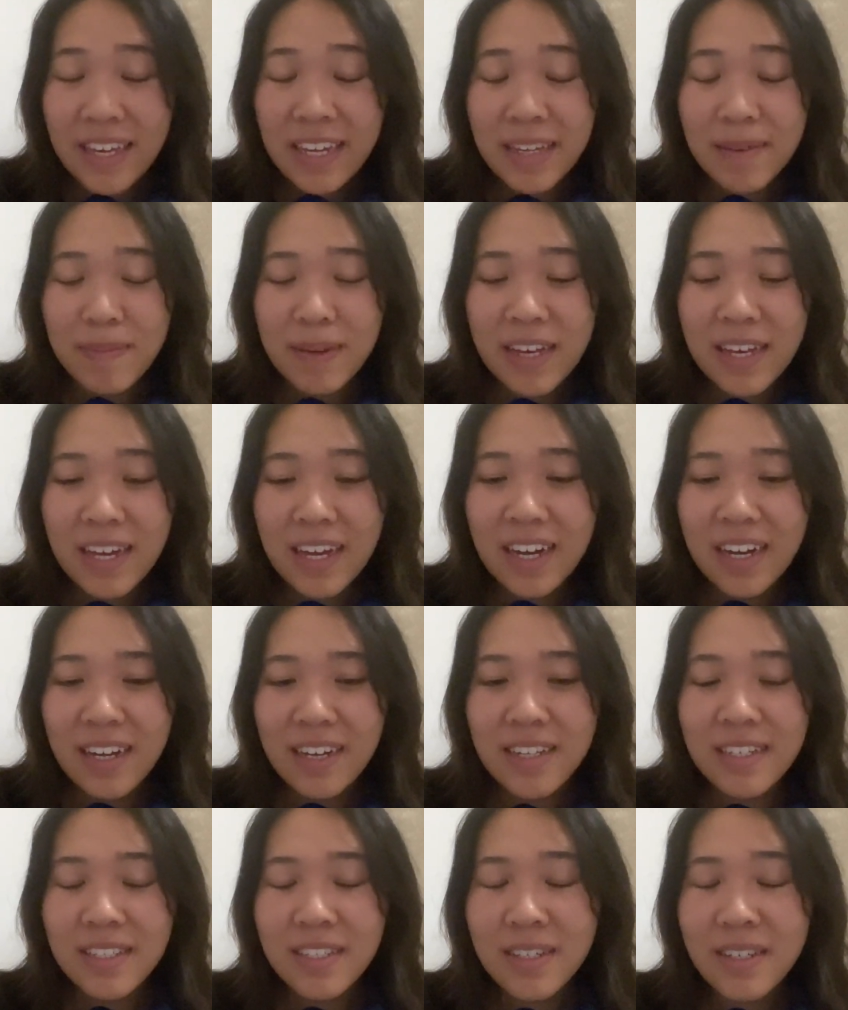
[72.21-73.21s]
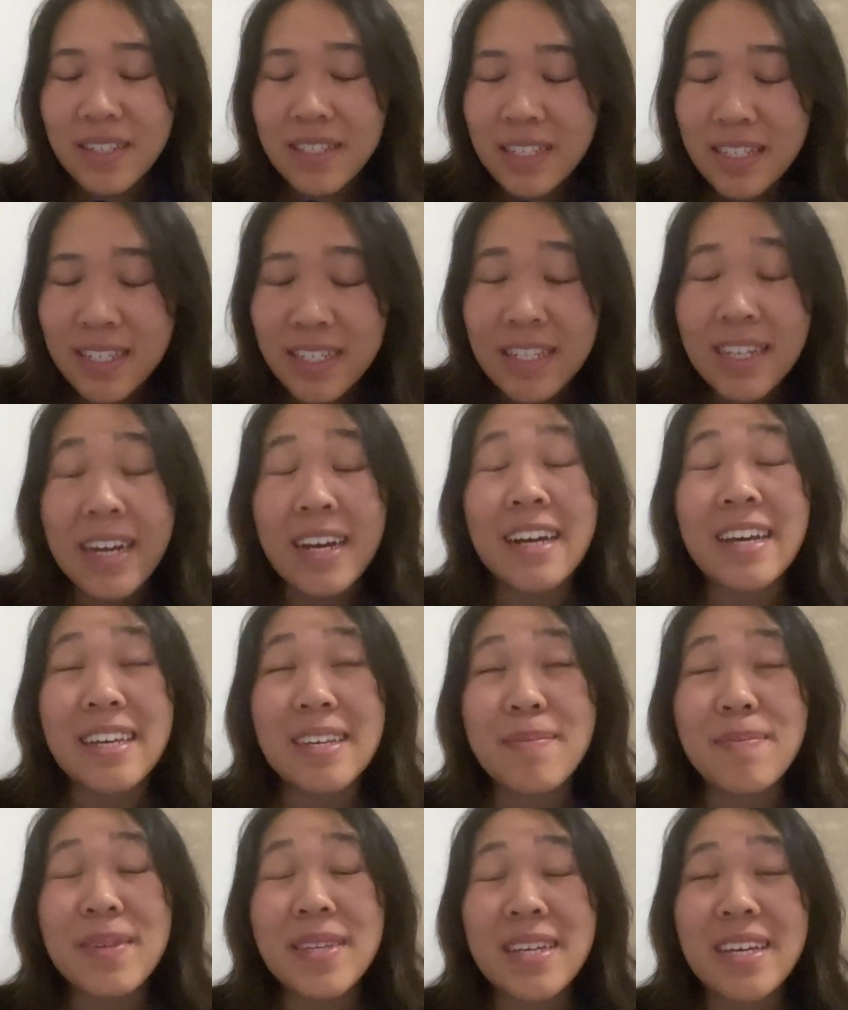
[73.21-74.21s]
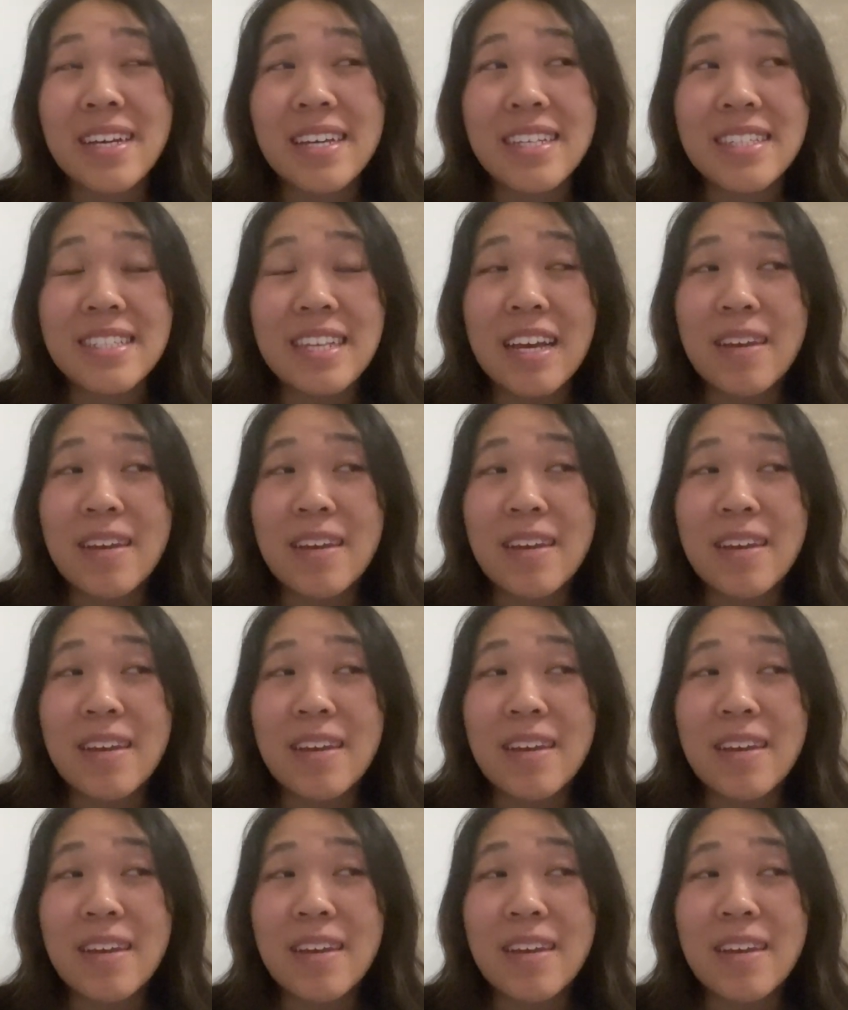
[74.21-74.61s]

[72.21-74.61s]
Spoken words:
and my eyes are dying because